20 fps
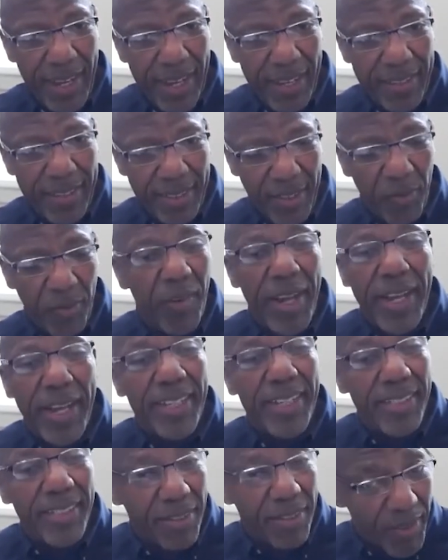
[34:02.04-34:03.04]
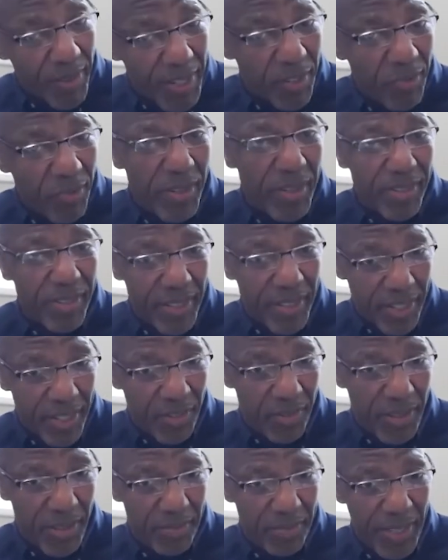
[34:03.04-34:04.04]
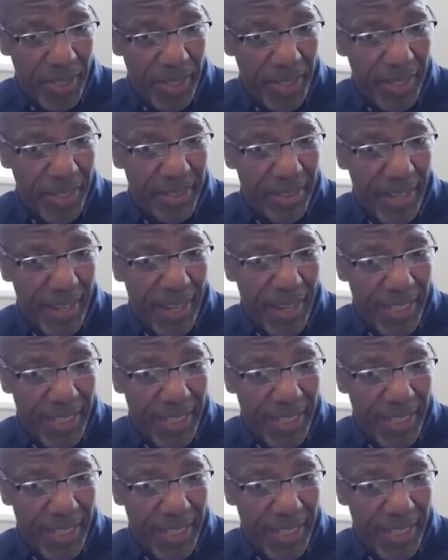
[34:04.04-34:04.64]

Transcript: uh, the ways in which we're distributed